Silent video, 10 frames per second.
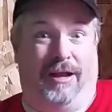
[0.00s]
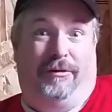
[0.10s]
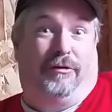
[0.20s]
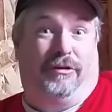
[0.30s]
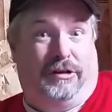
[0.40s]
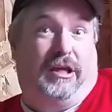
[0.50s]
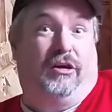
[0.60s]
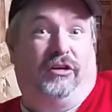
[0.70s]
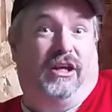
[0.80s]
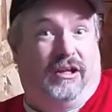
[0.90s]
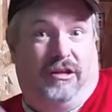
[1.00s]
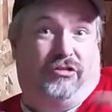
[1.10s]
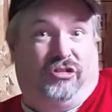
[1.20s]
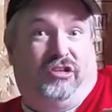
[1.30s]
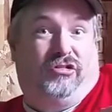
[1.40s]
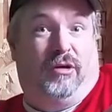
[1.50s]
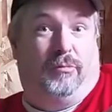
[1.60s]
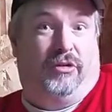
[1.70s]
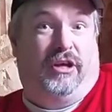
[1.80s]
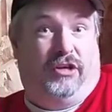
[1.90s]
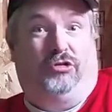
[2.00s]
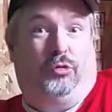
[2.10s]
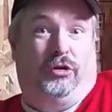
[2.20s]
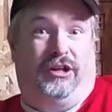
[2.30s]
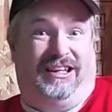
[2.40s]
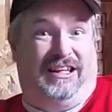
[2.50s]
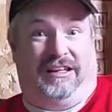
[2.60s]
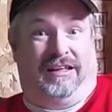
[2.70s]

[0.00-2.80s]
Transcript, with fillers: I don't want to kill you. to see some of this, would it?